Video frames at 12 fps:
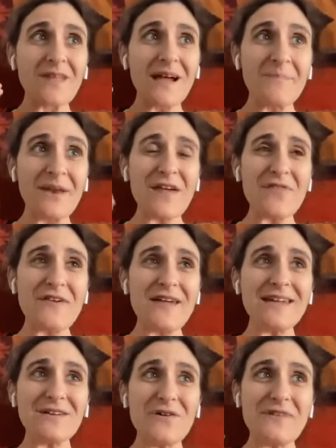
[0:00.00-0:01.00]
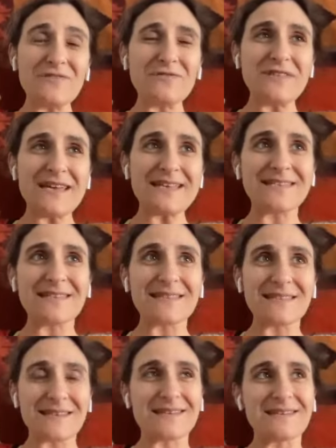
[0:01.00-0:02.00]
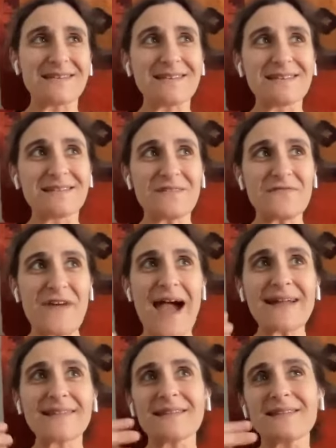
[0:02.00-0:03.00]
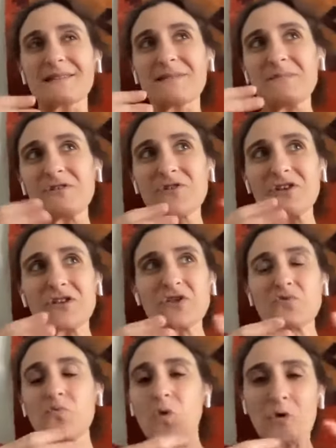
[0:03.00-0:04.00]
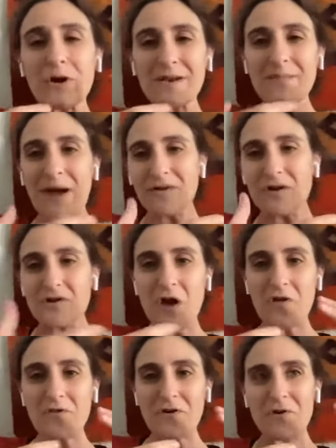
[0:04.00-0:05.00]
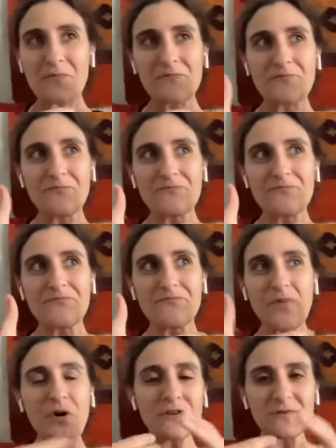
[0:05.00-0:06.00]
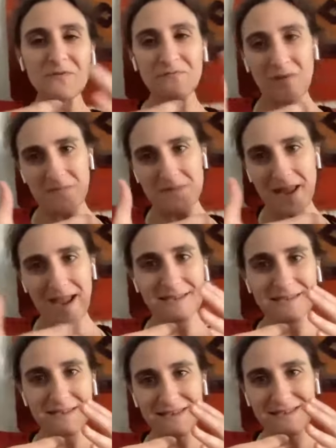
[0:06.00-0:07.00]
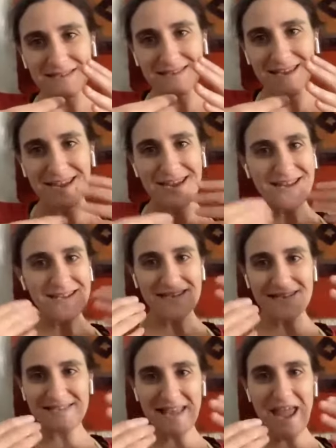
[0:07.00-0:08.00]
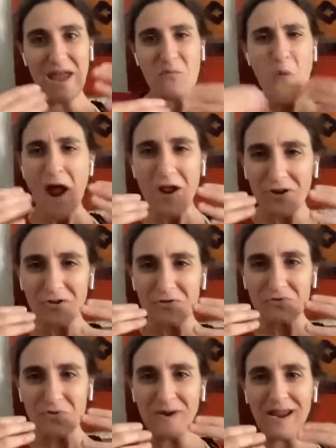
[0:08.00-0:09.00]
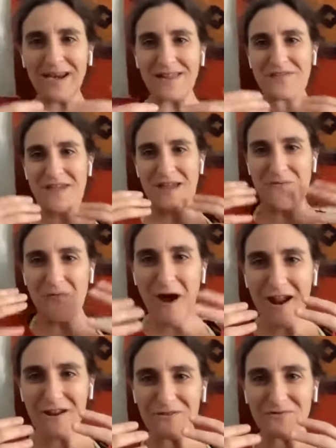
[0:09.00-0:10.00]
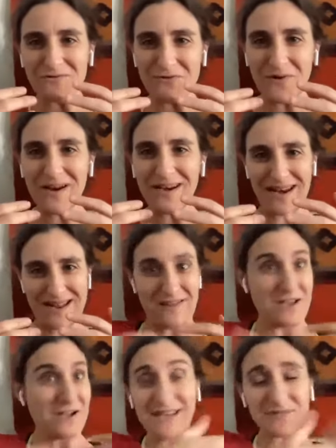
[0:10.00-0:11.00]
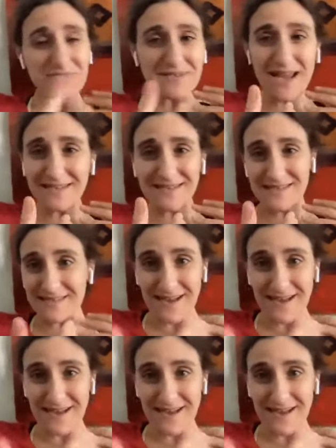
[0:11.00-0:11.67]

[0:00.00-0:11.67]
but I think, there's the fact that the administration is worried about another push from Texas to say, why aren't you doing anything? Why aren't you doing anything? Because that's what Texas is